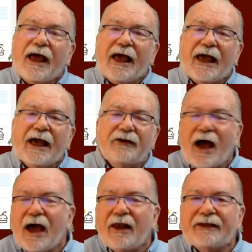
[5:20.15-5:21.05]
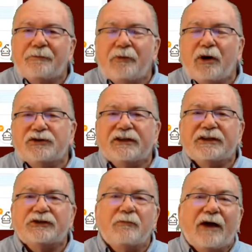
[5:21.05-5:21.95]
and I like to post
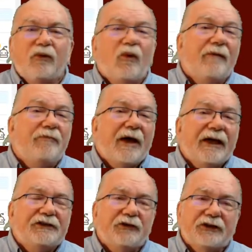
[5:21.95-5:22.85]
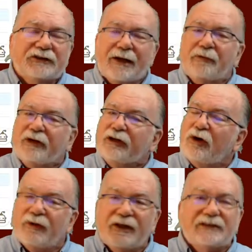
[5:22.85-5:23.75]
this on my web page, for example, and
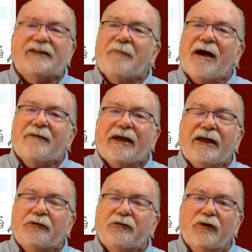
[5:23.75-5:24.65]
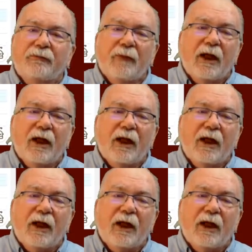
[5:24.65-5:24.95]
go, this is my meeting room.